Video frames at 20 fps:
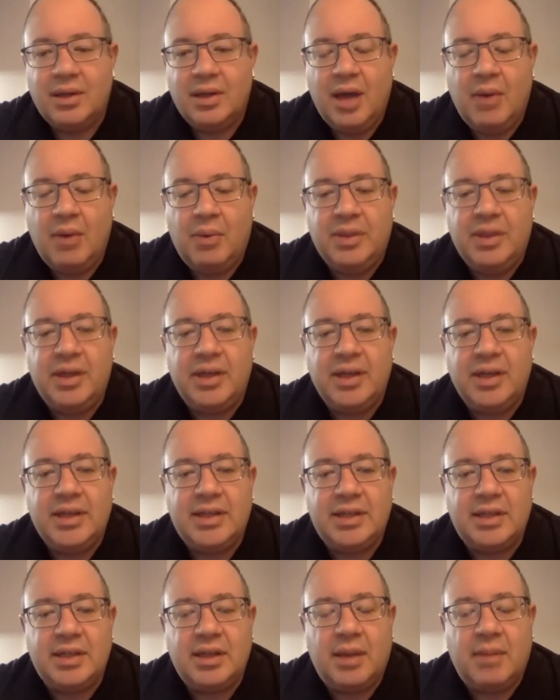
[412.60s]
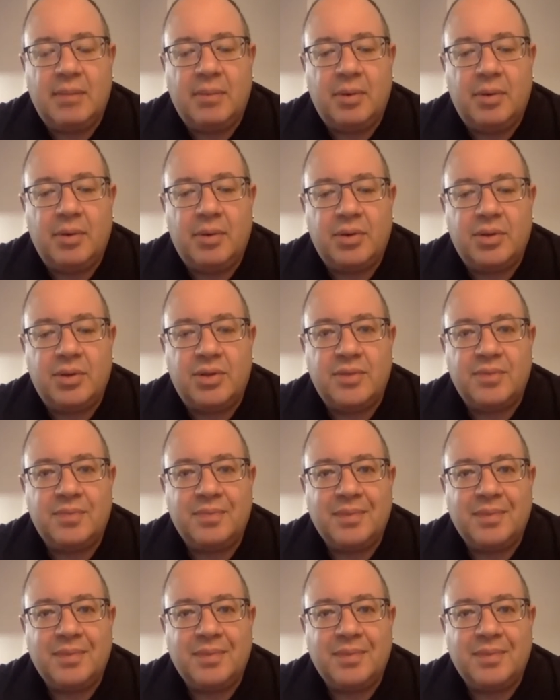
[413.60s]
And when we dug into the numbers,